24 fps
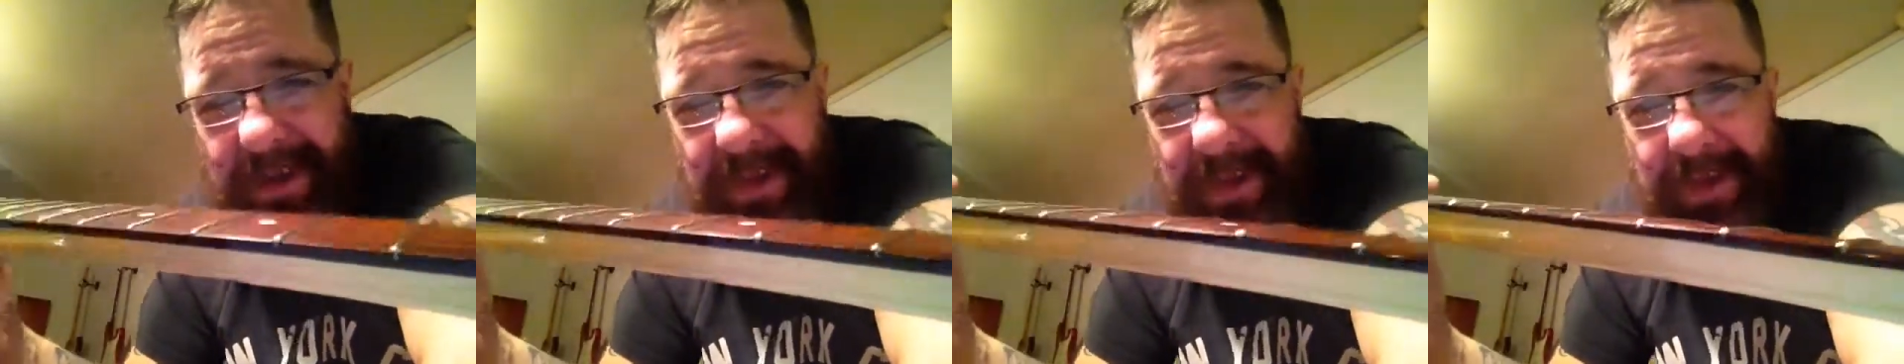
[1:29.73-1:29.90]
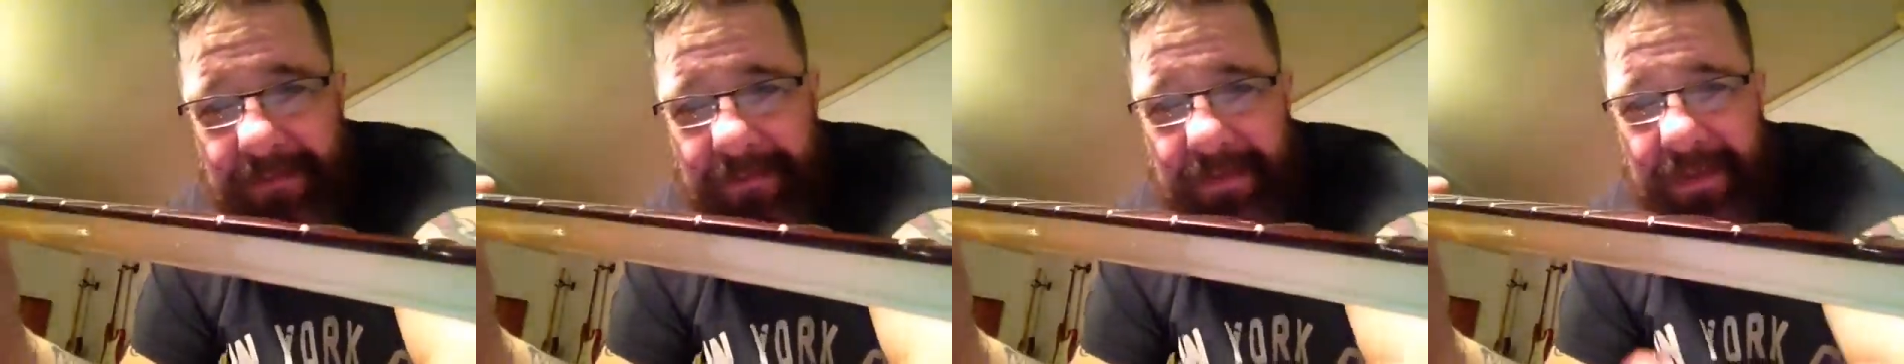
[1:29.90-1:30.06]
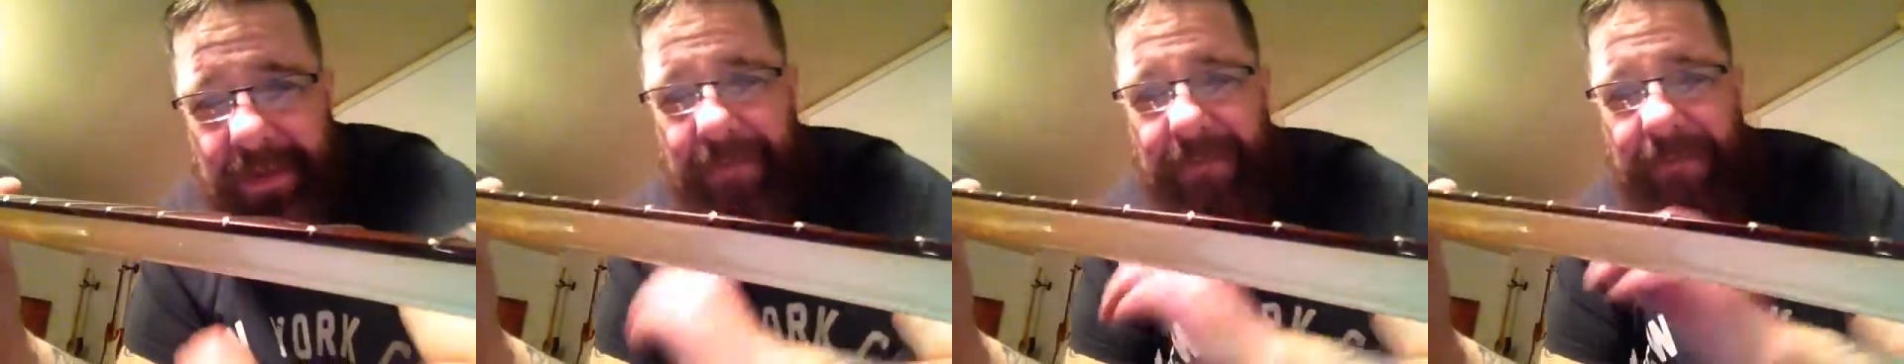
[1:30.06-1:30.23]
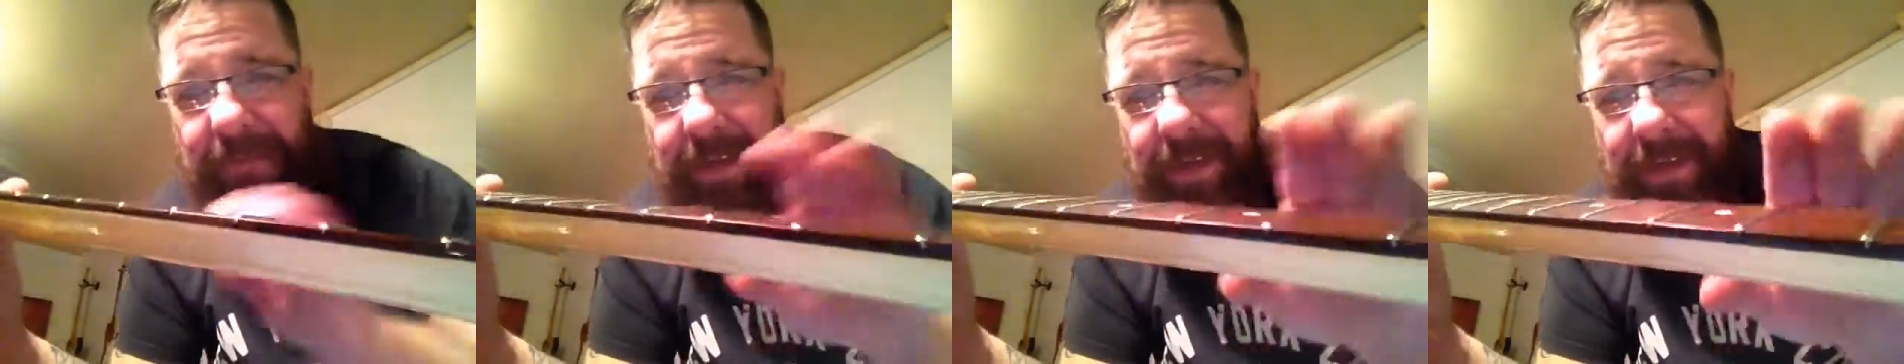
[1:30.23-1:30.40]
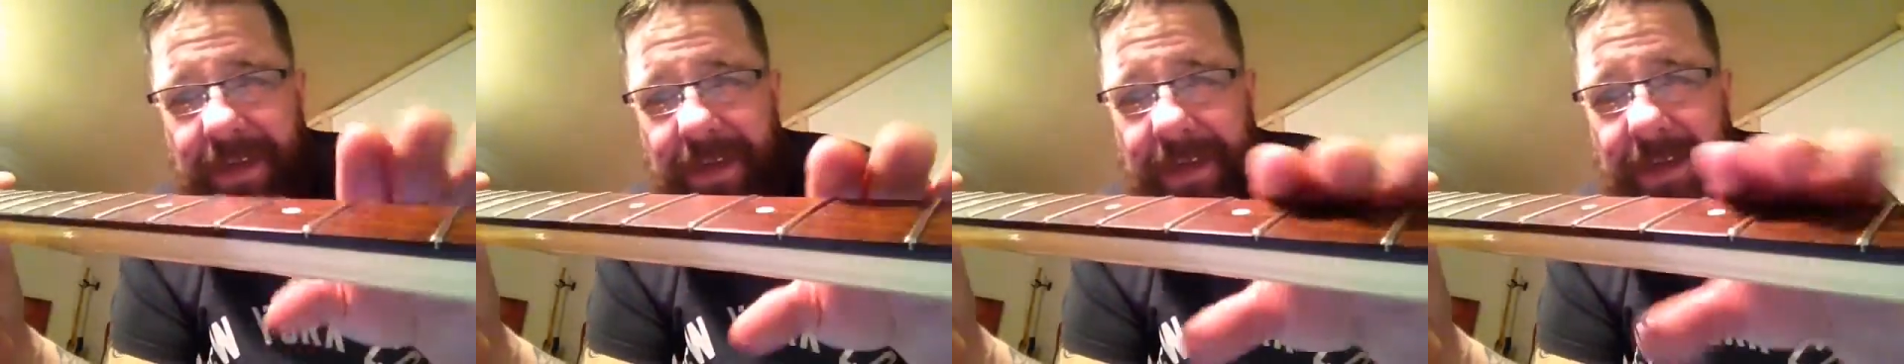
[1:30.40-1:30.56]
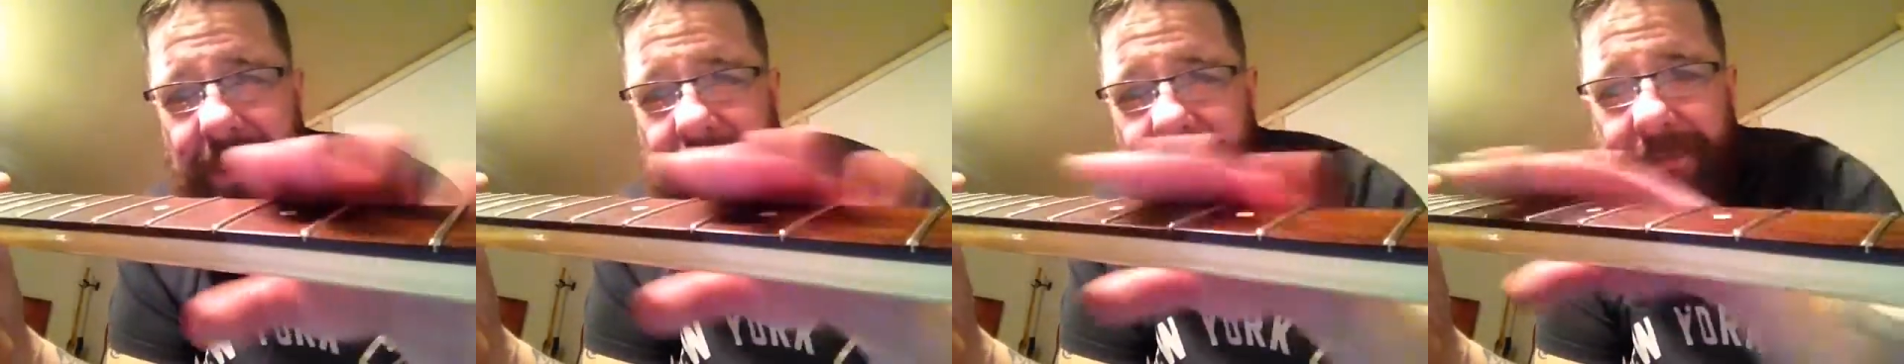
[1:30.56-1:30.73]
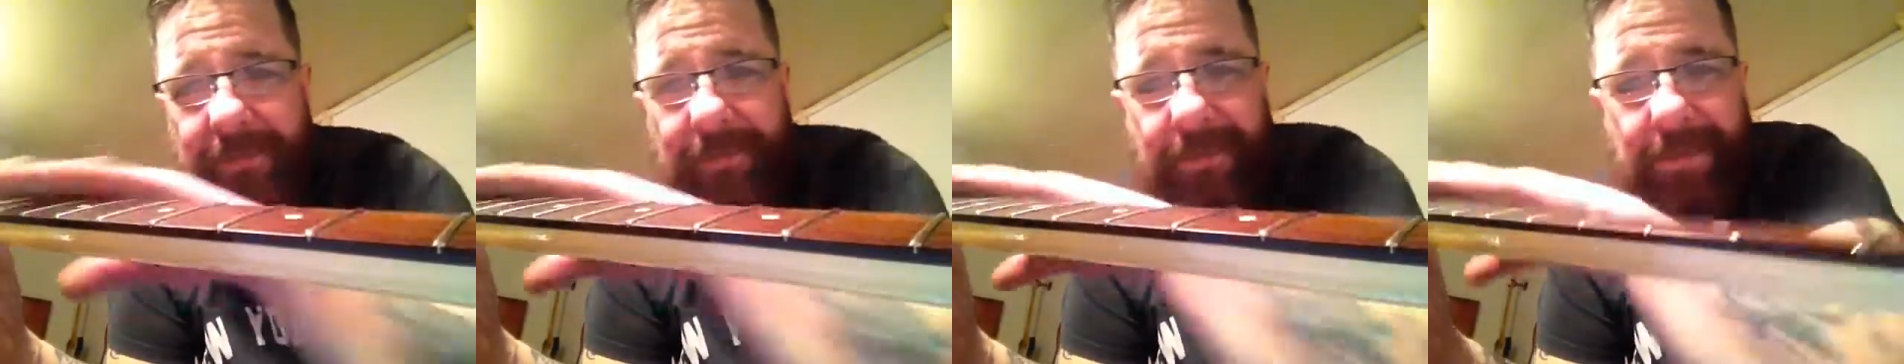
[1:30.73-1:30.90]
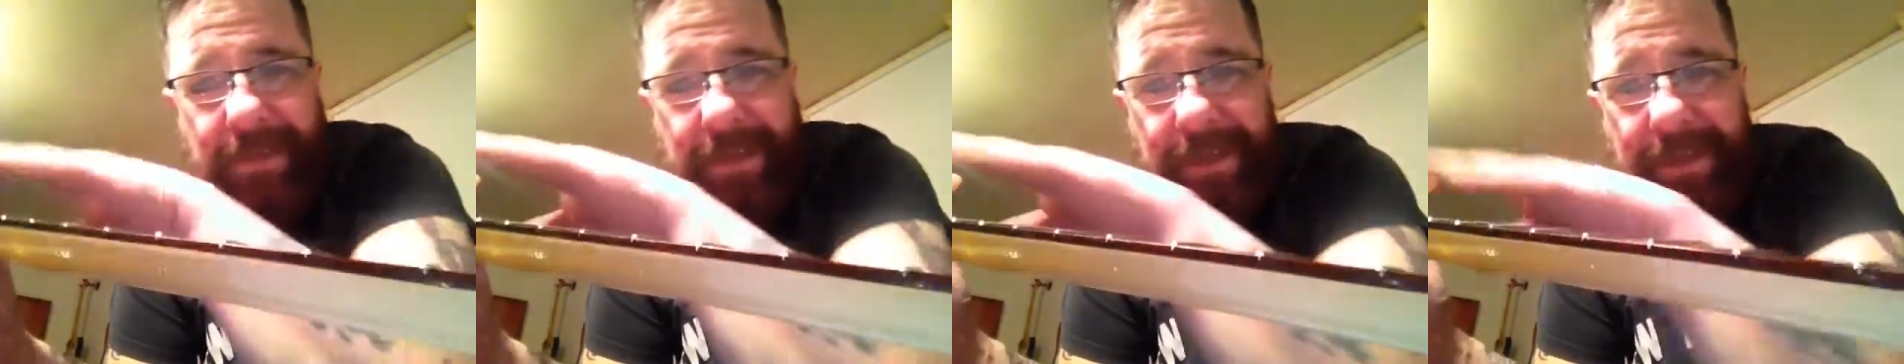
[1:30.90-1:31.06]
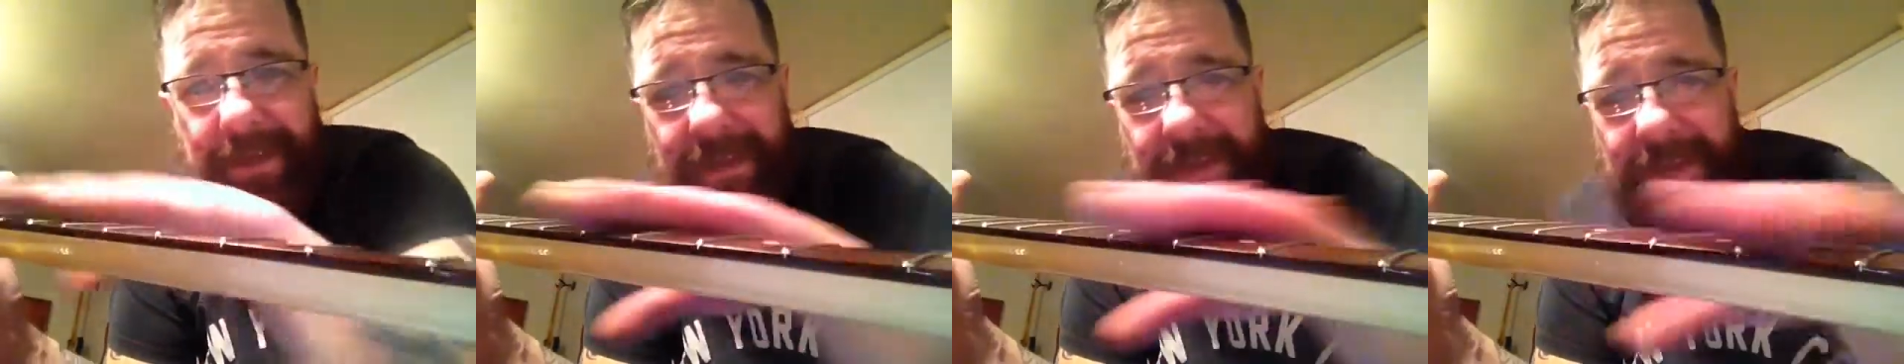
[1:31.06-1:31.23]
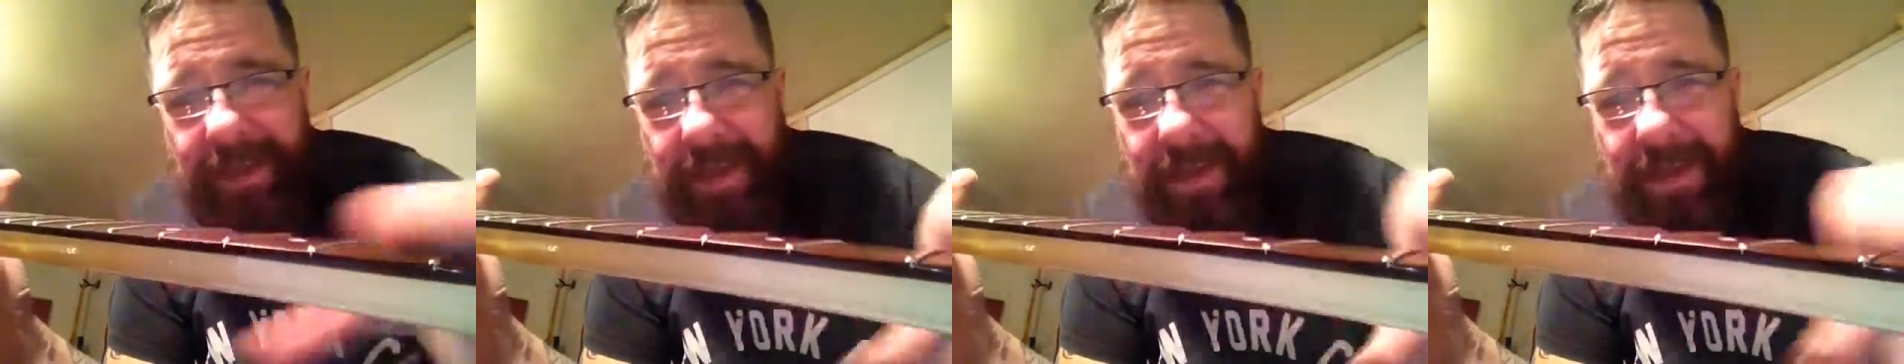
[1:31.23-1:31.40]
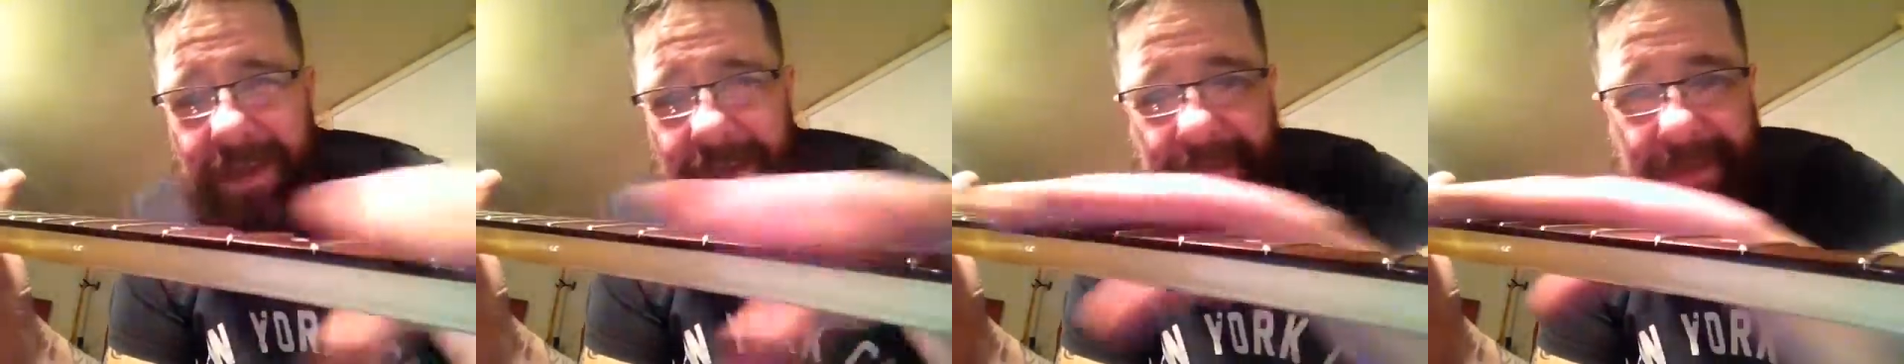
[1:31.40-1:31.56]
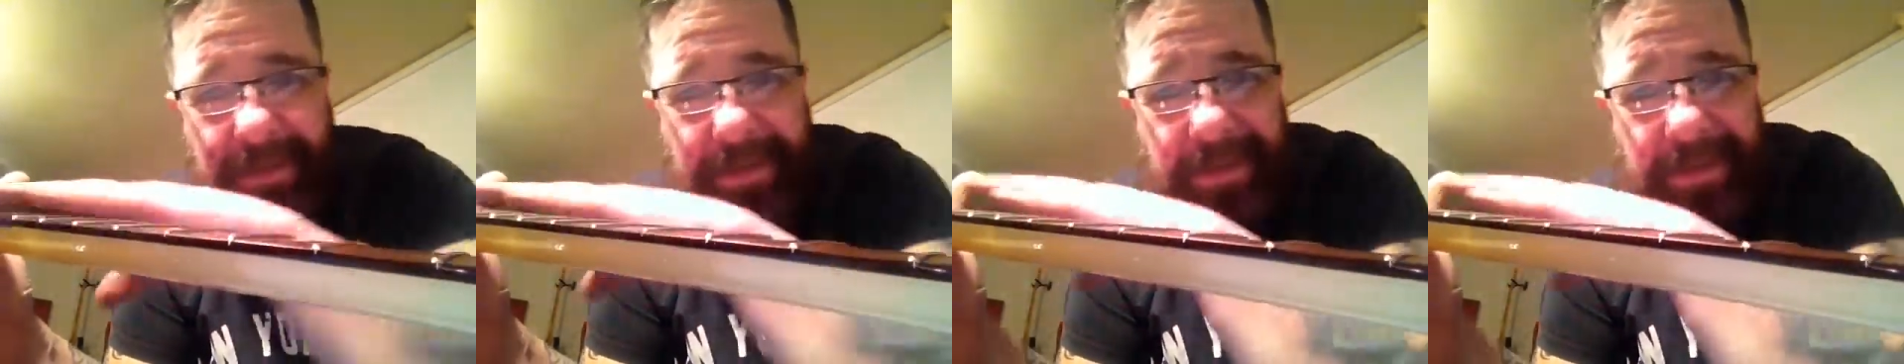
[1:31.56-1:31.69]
leveling videos and that.